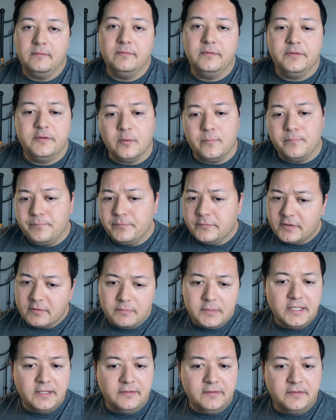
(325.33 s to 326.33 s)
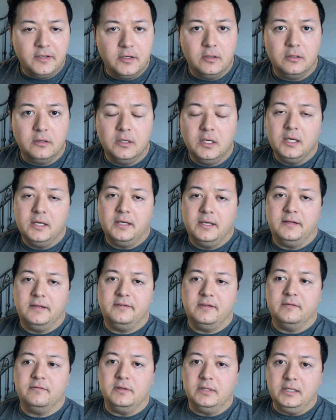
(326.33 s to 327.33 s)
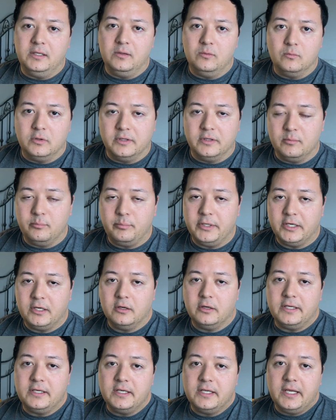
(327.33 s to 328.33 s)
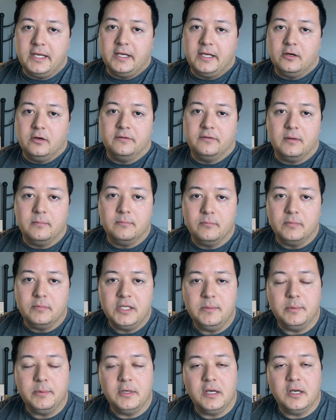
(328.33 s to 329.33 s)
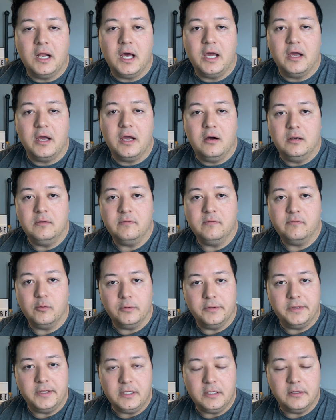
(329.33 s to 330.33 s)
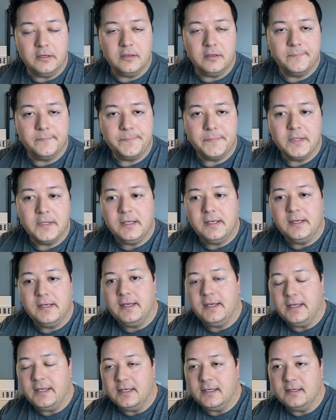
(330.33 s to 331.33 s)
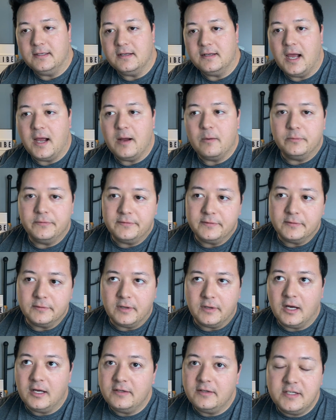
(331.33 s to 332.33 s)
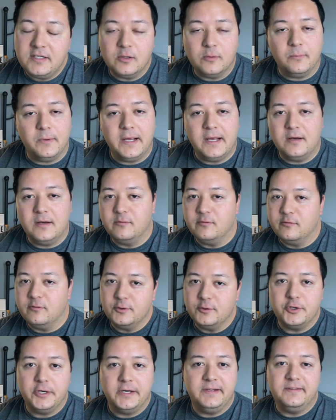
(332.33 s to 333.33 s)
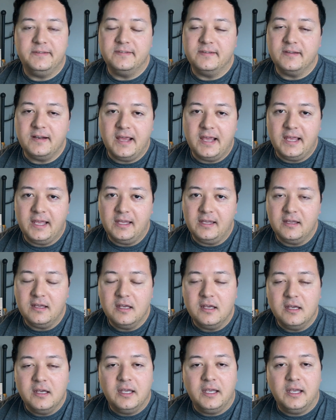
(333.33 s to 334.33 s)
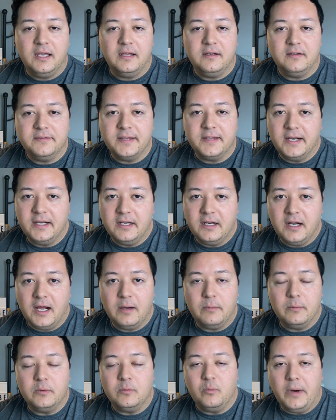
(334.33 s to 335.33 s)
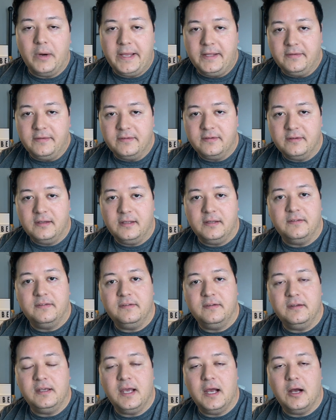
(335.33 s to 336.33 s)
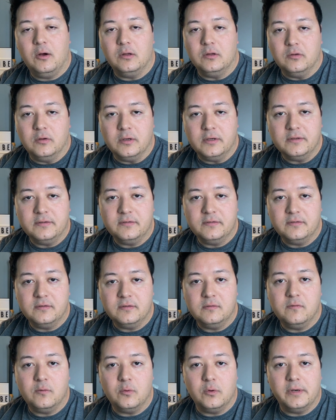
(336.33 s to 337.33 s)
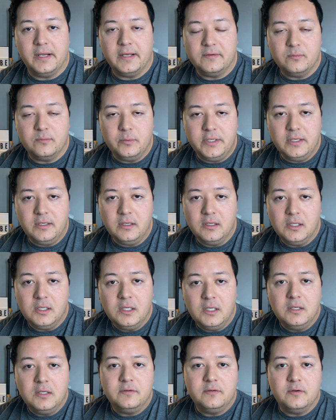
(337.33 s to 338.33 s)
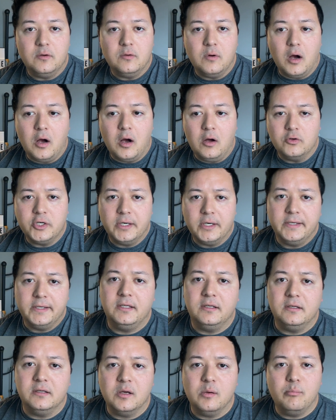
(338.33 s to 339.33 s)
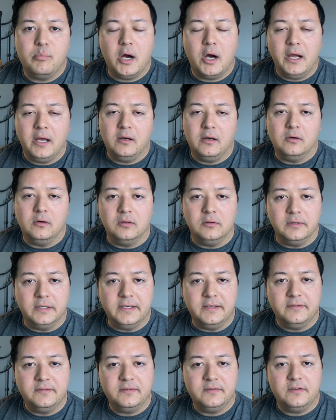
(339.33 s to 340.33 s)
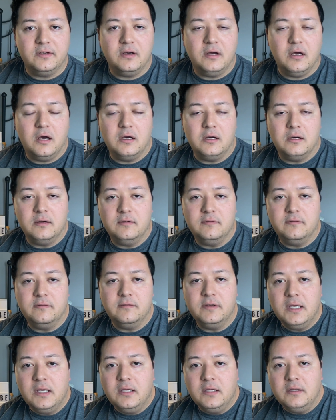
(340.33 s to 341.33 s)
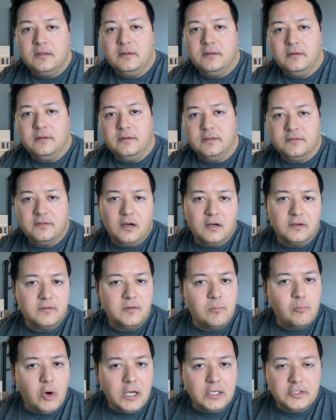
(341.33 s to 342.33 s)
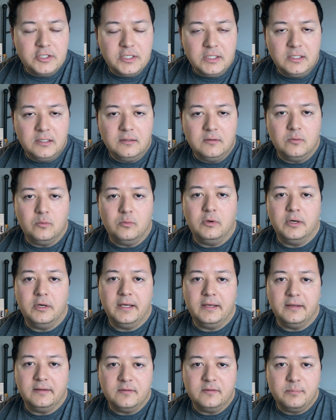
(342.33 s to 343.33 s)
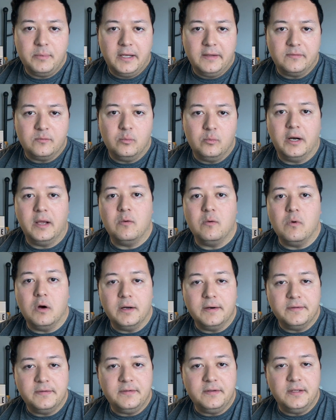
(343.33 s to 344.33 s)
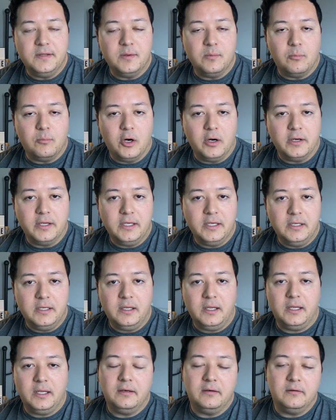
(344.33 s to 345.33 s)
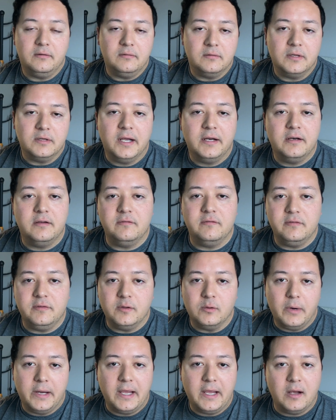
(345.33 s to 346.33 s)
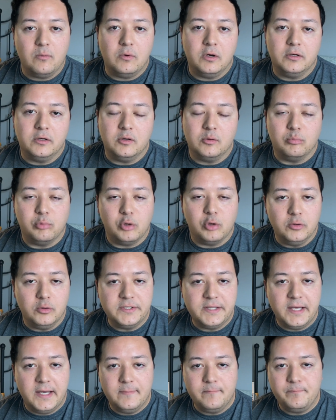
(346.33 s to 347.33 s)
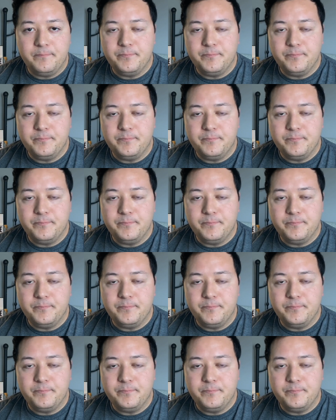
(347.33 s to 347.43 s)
So something to consider. It's definitely one of the bigger indicators I'm keeping an eye on for the year. And I was hunting around for trades today and decided I would wait and see how it looks for next week. So I'll try and compile a list of the stocks I'm watching, what I expect, what I want to see in the market, and kind of the way I want to approach that.